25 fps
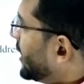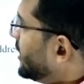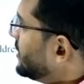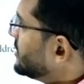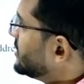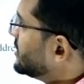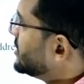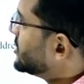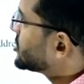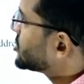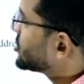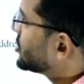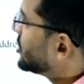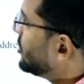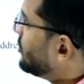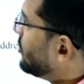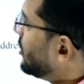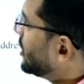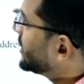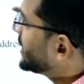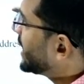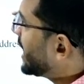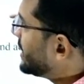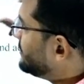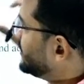Okay, so
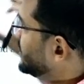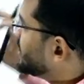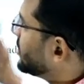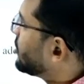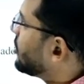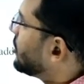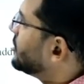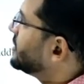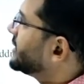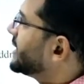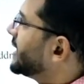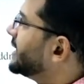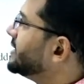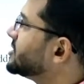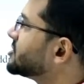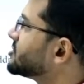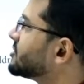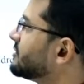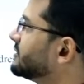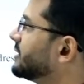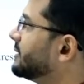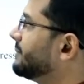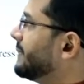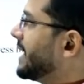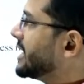now what can be the
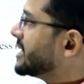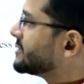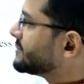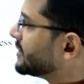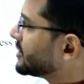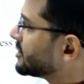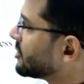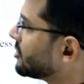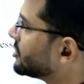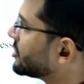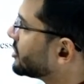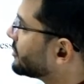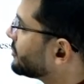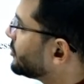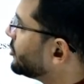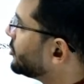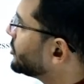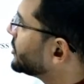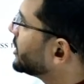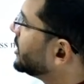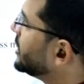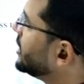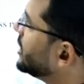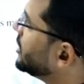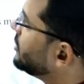contents of the management audit
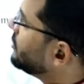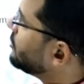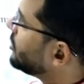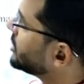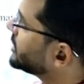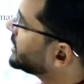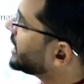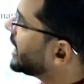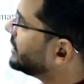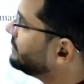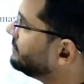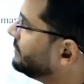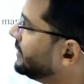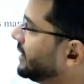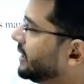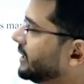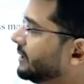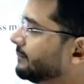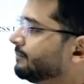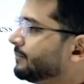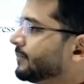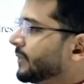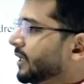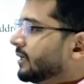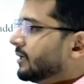report? What can
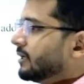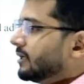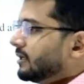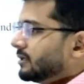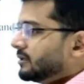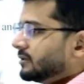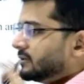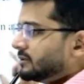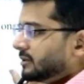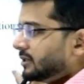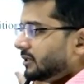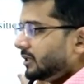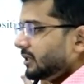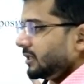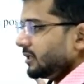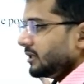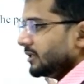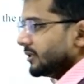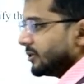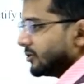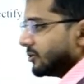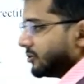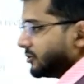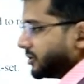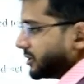be
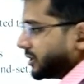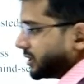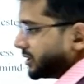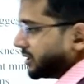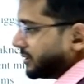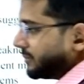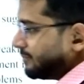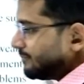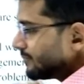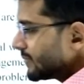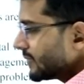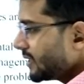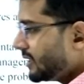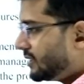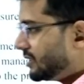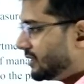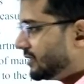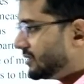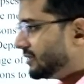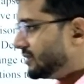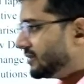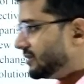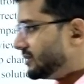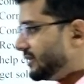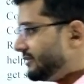the
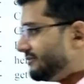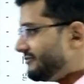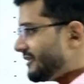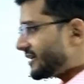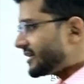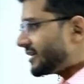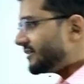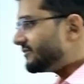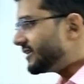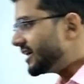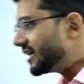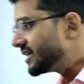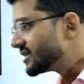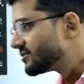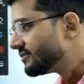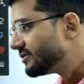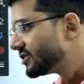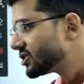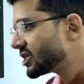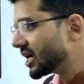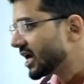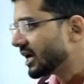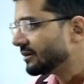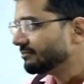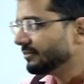effective
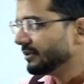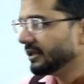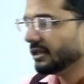things which